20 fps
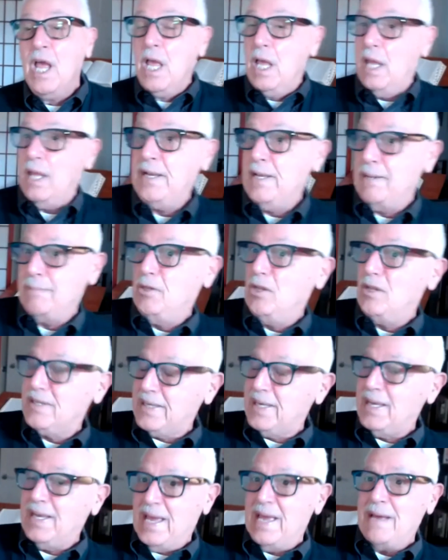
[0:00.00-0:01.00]
And I'm
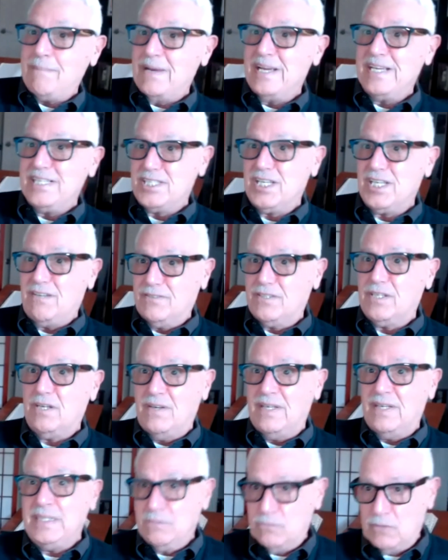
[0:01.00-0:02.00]
looking at myself
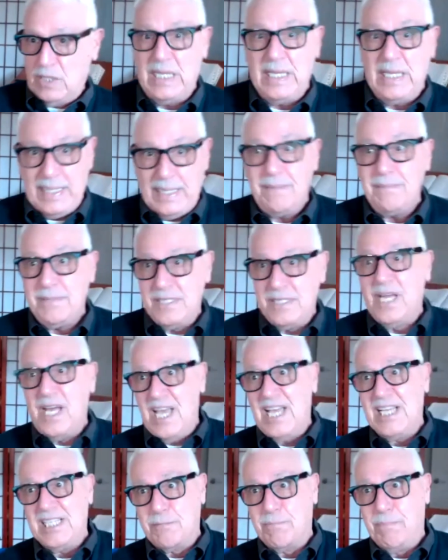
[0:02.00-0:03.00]
going, well, I am in the
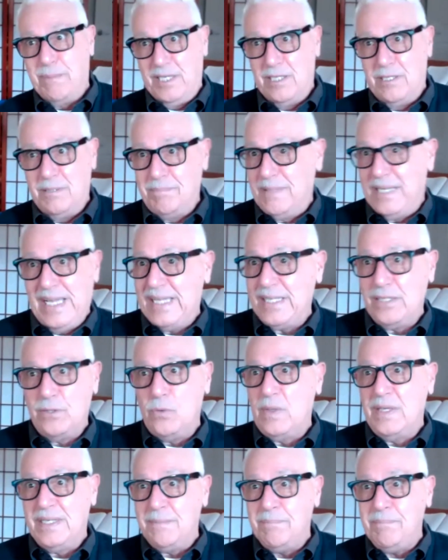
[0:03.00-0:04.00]
hospital, but I don't
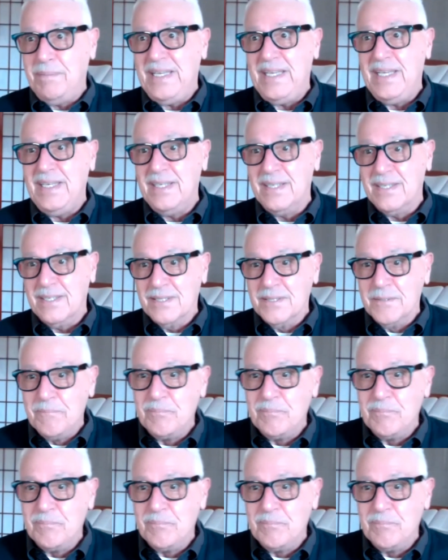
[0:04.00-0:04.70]
want to be here.